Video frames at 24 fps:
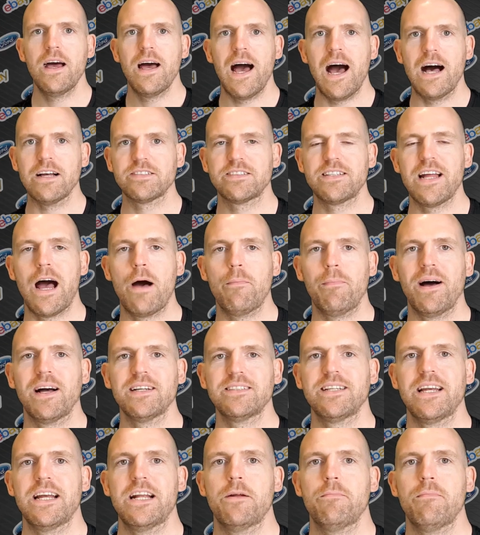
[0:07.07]
I'll start by
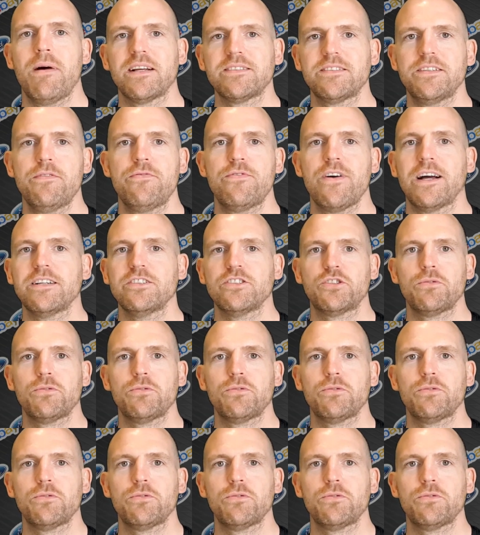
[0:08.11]
saying a massive thanks